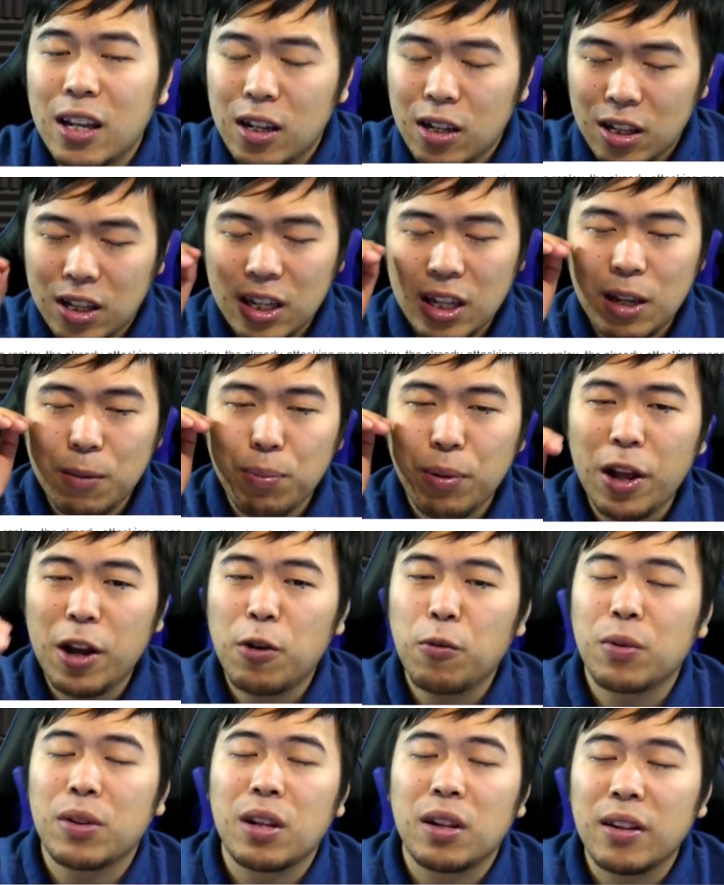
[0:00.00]
the player
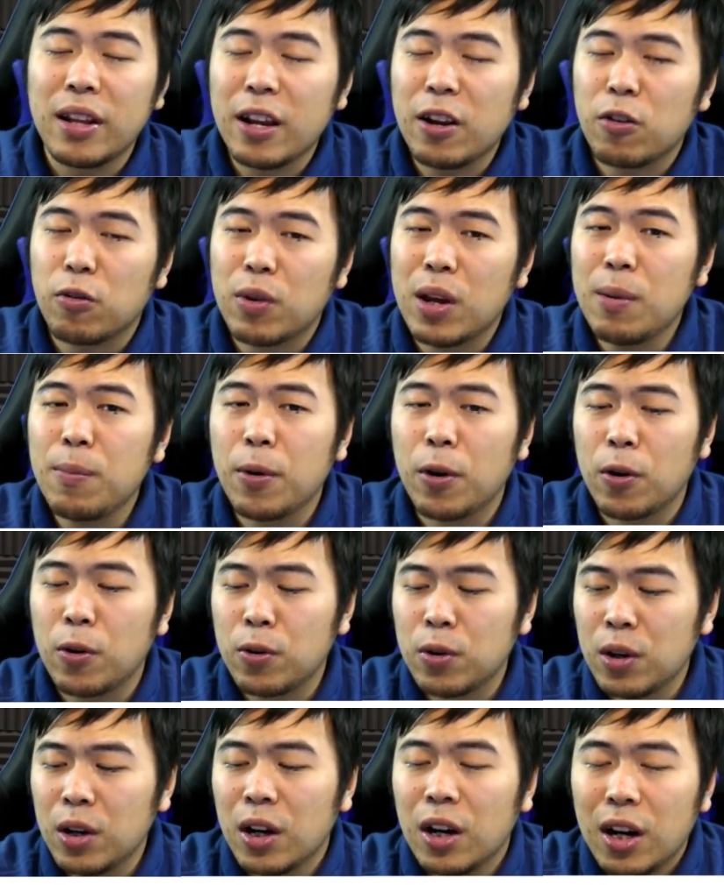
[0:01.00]
with the
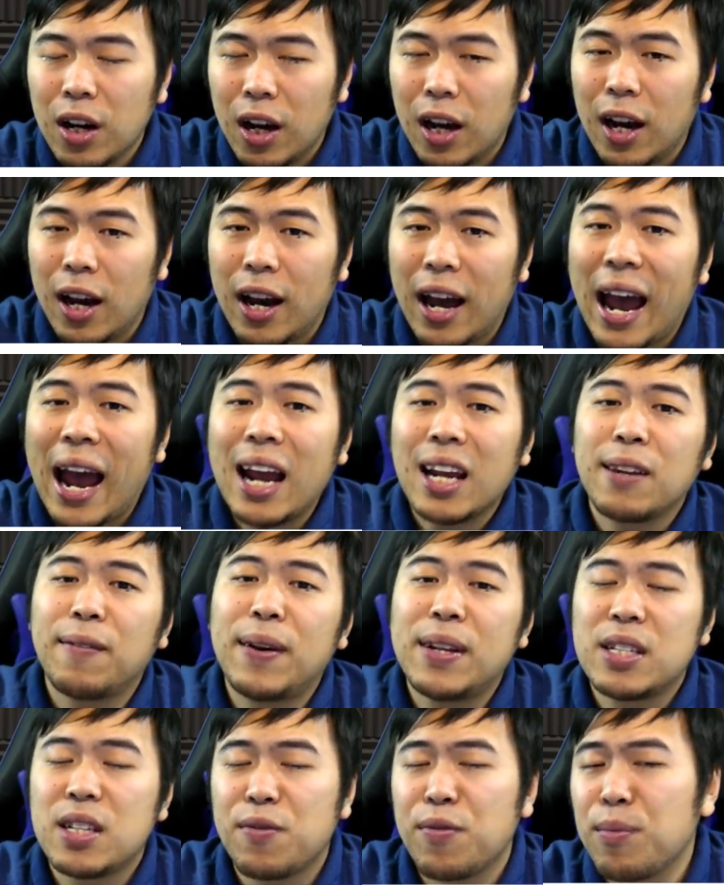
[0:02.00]
Linkuriboh
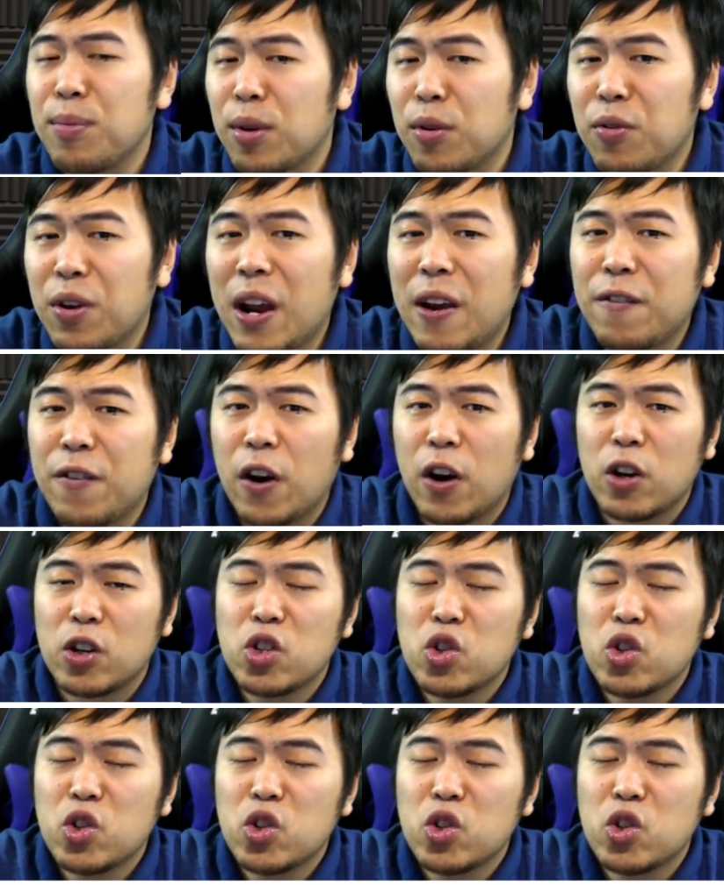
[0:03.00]
activates it from the graveyard,